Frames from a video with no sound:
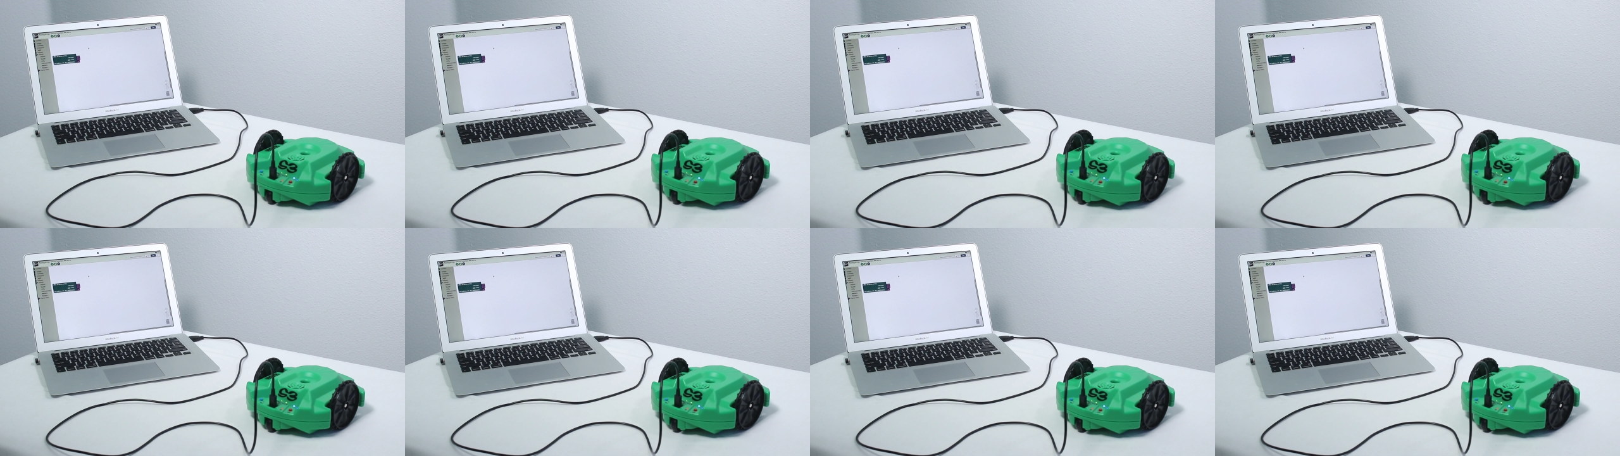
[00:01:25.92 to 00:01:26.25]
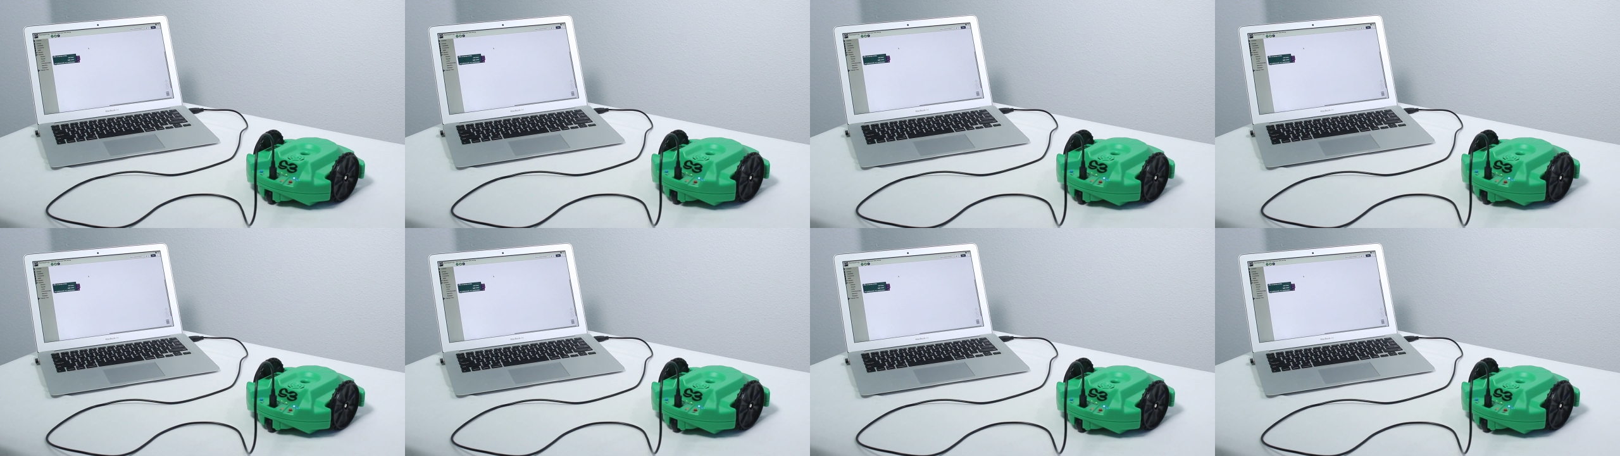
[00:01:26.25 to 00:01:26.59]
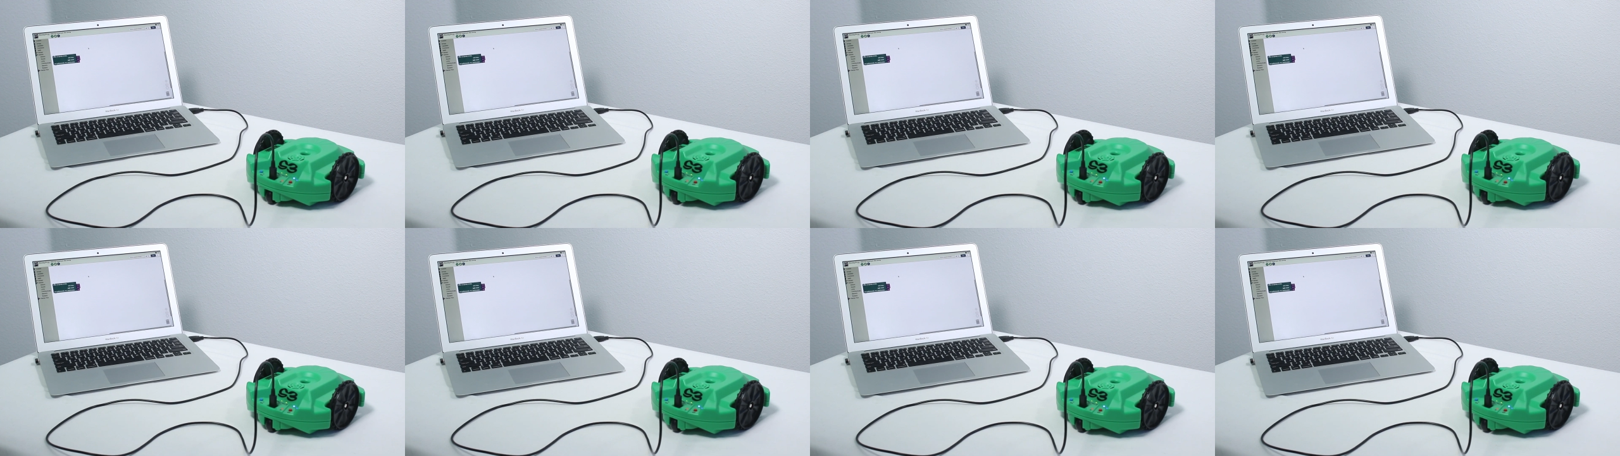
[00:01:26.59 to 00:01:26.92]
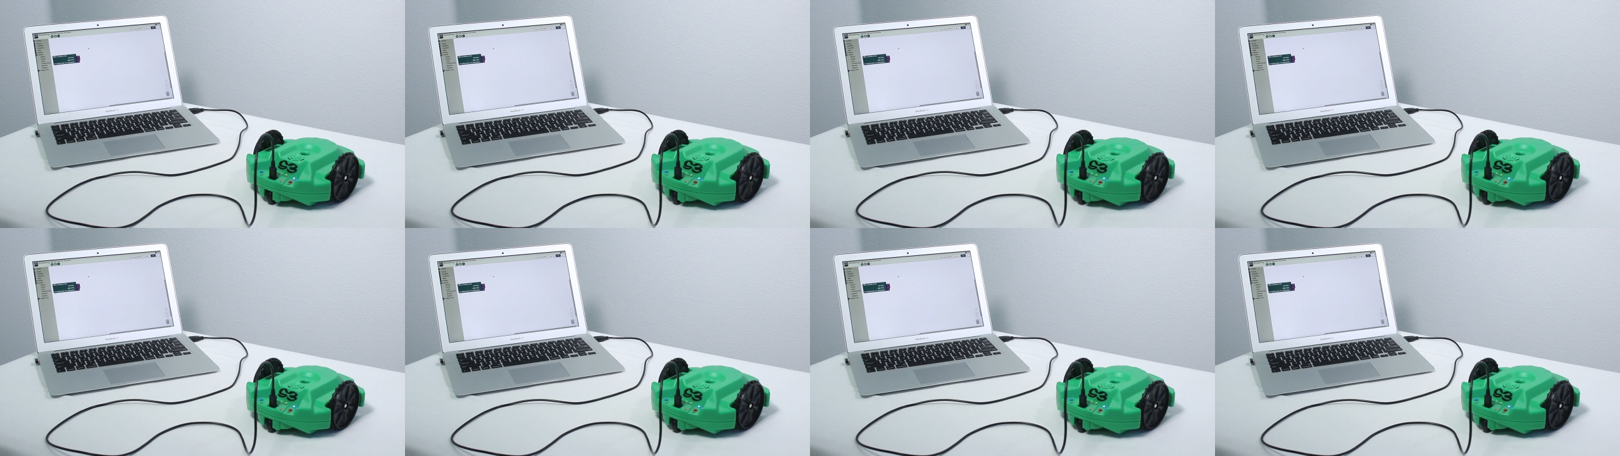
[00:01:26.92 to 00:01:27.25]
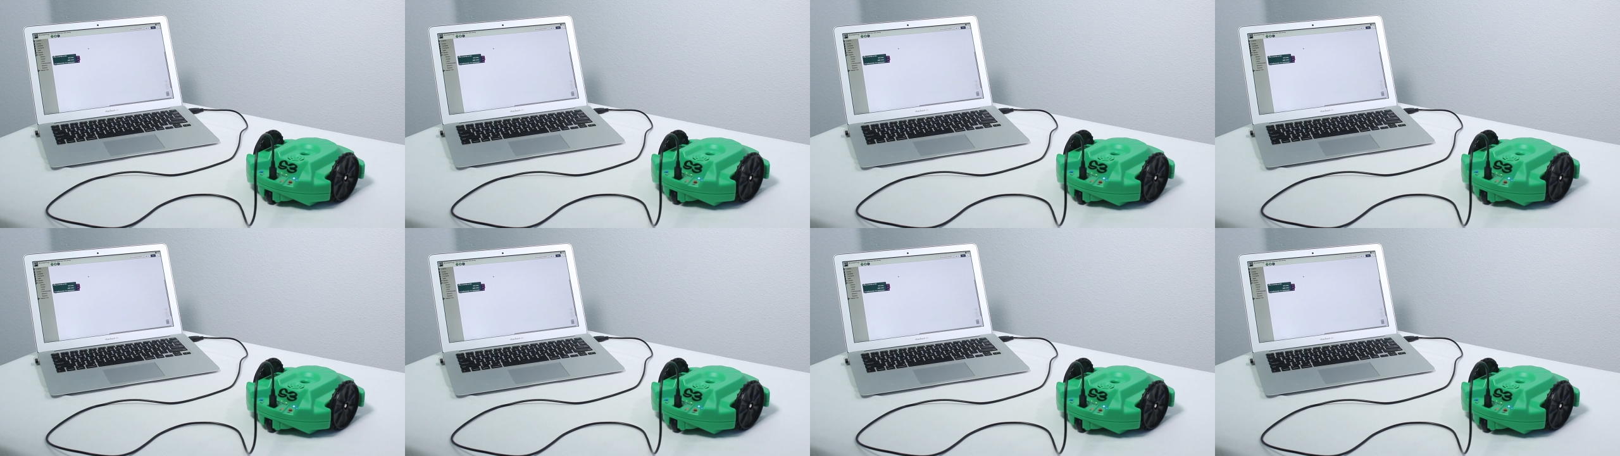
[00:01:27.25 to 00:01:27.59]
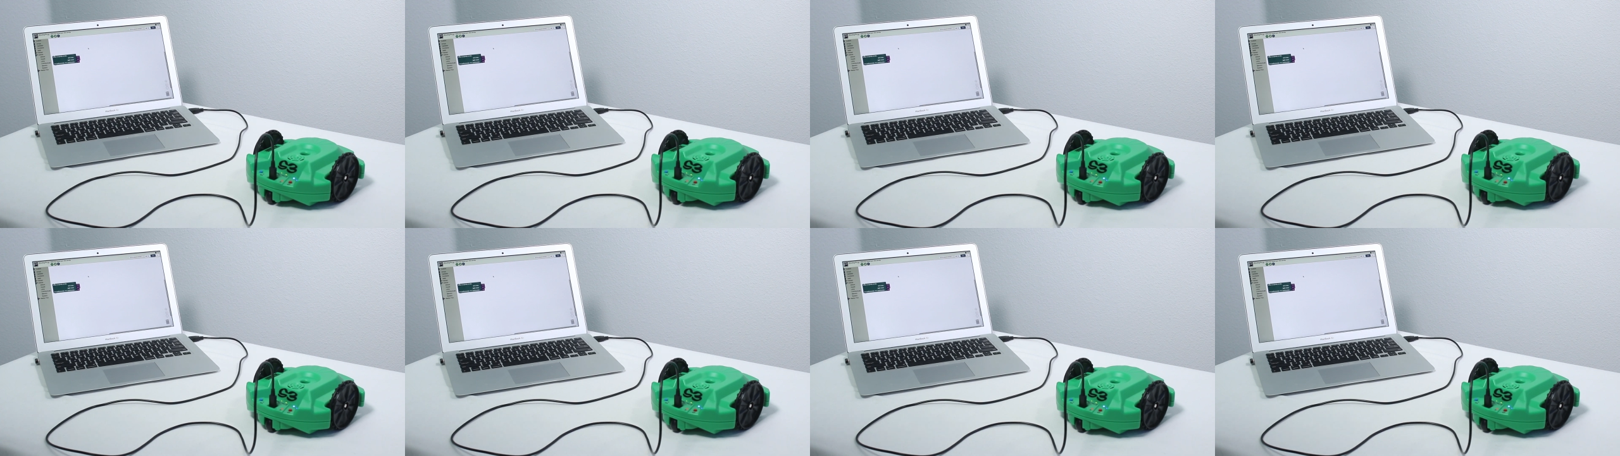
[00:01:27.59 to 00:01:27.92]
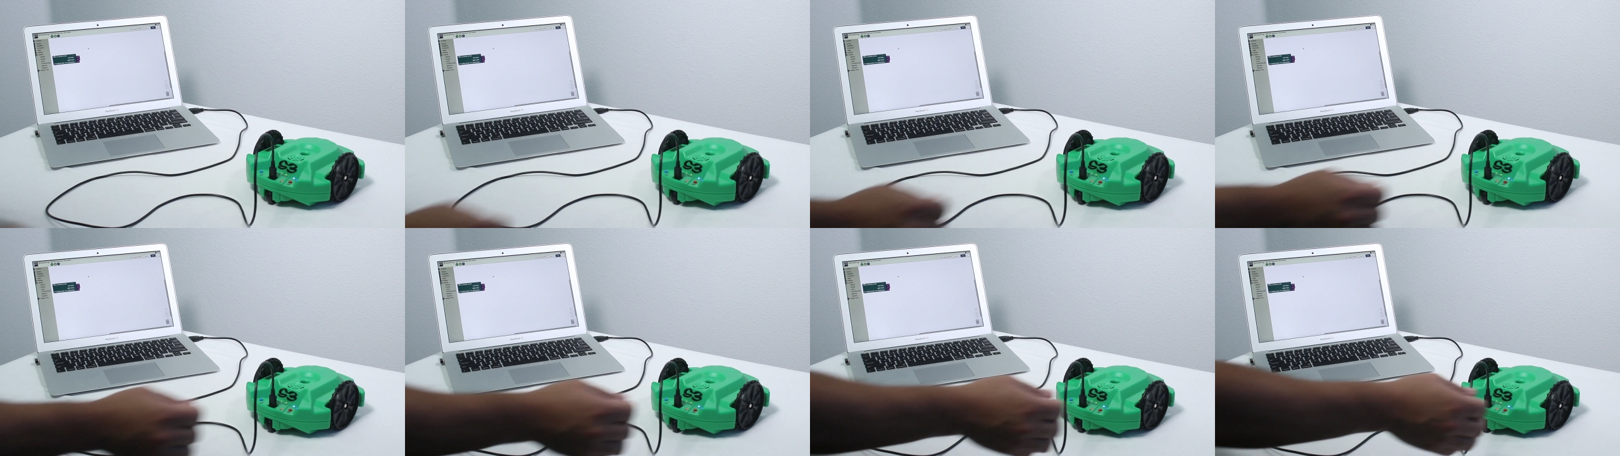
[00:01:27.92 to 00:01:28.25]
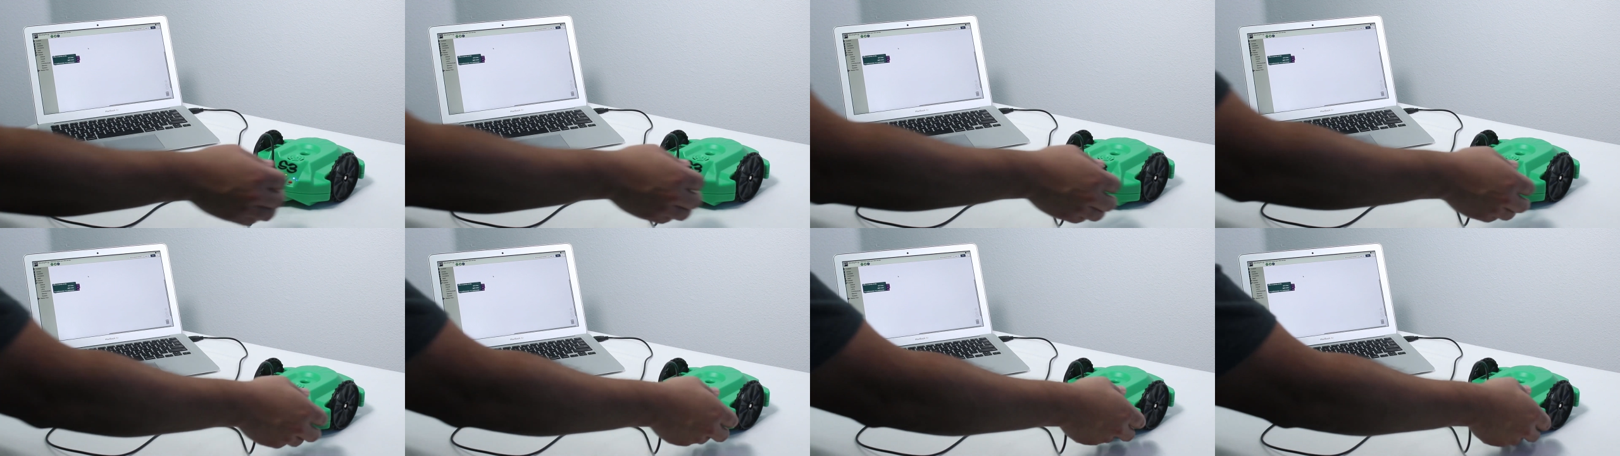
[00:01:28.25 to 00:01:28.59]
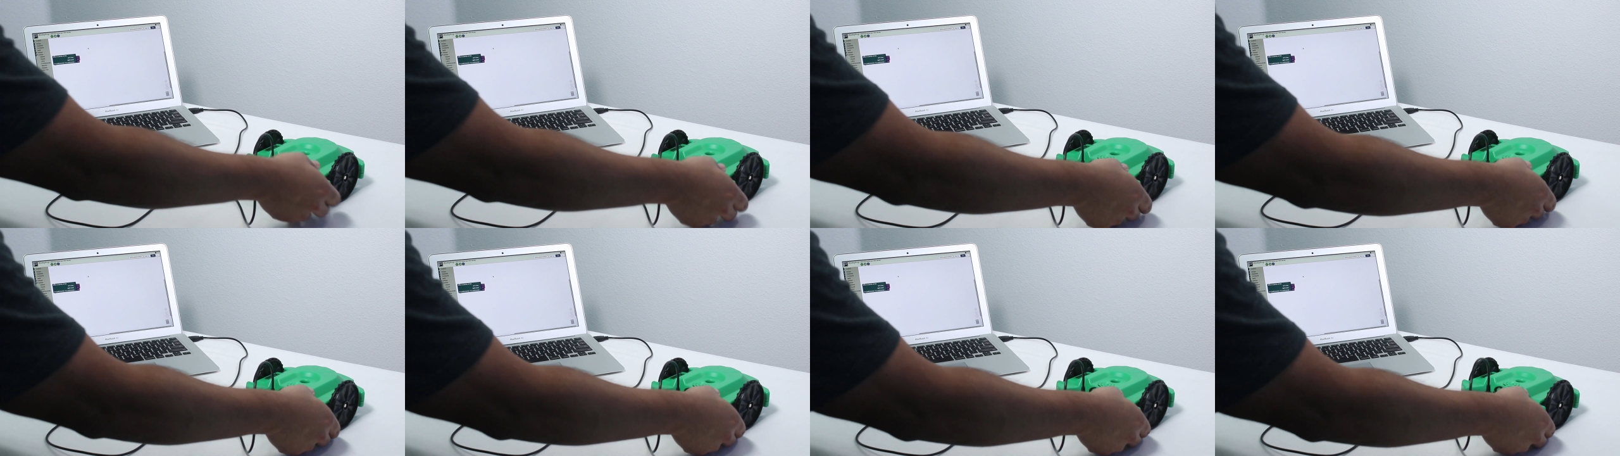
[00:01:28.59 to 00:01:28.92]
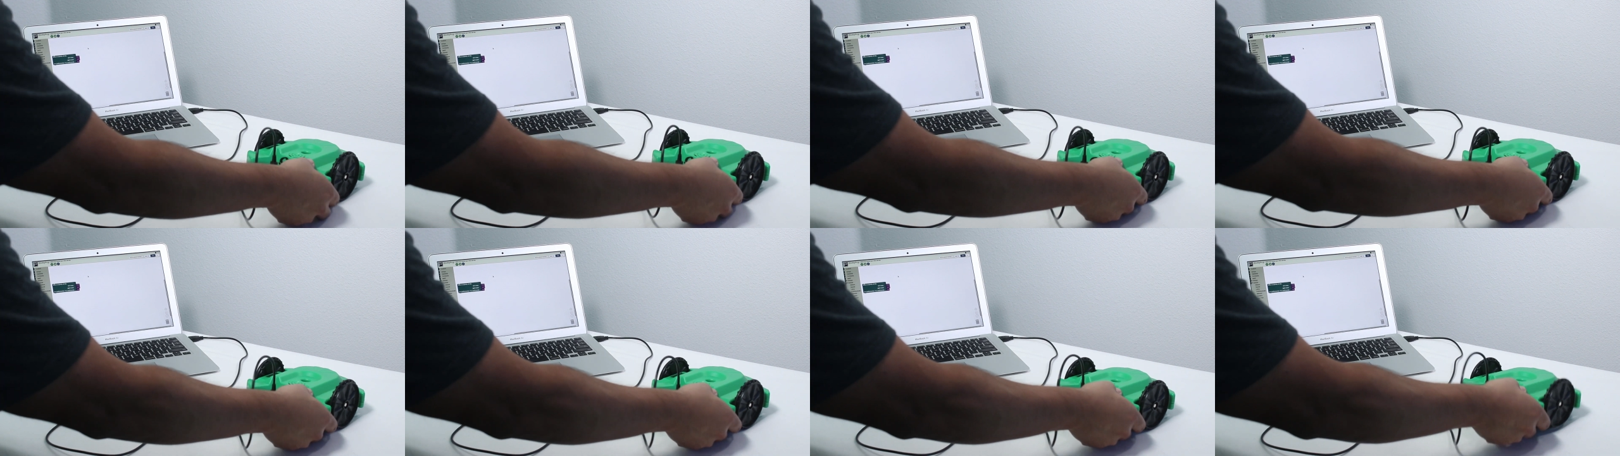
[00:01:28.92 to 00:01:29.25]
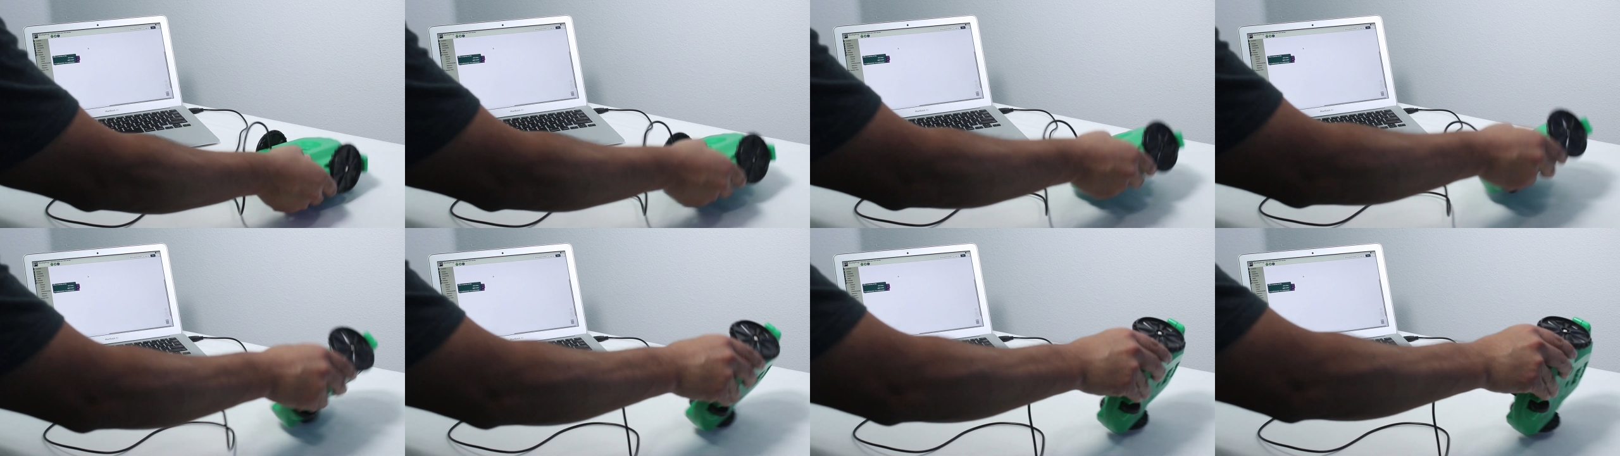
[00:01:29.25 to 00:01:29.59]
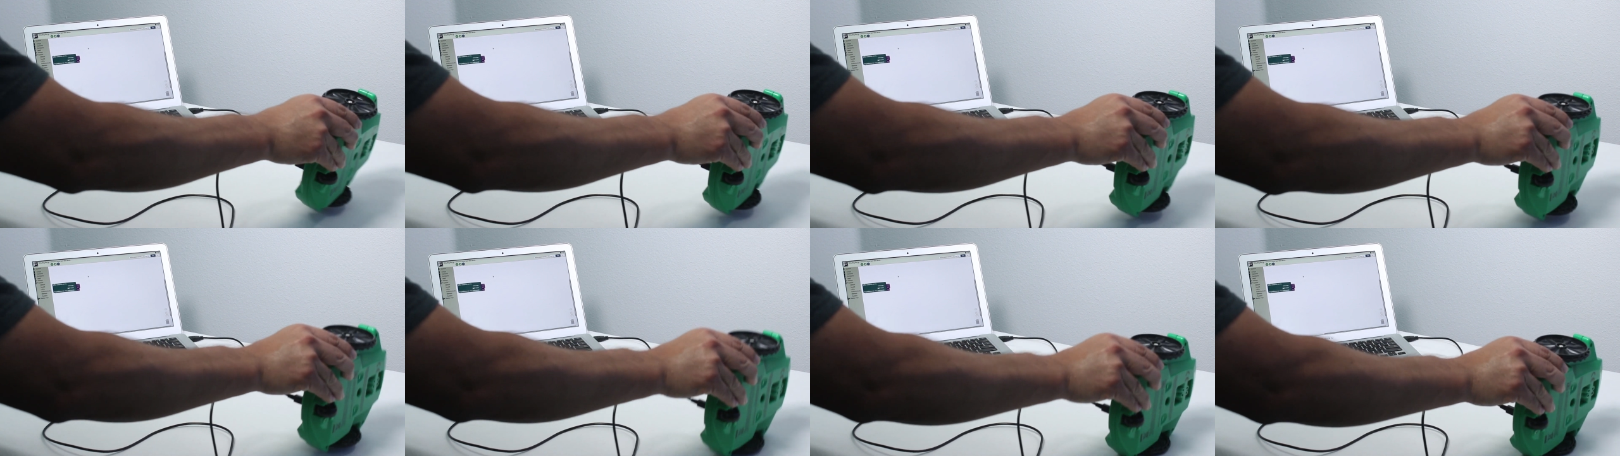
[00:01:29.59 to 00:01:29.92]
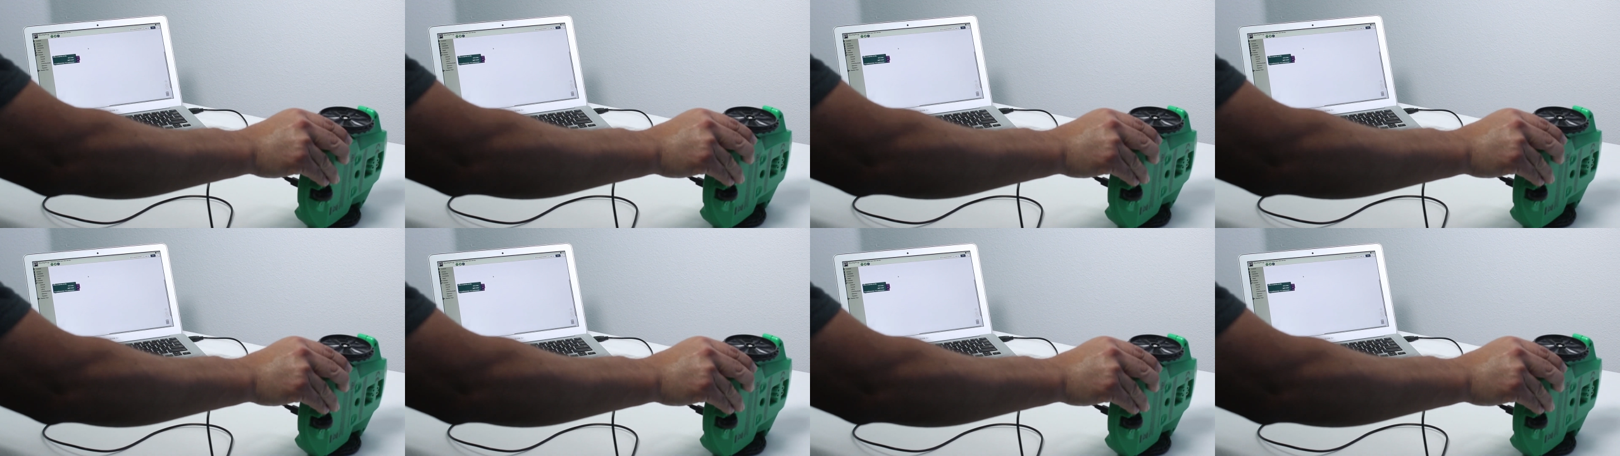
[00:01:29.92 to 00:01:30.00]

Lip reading: Nobody's mouth can be seen.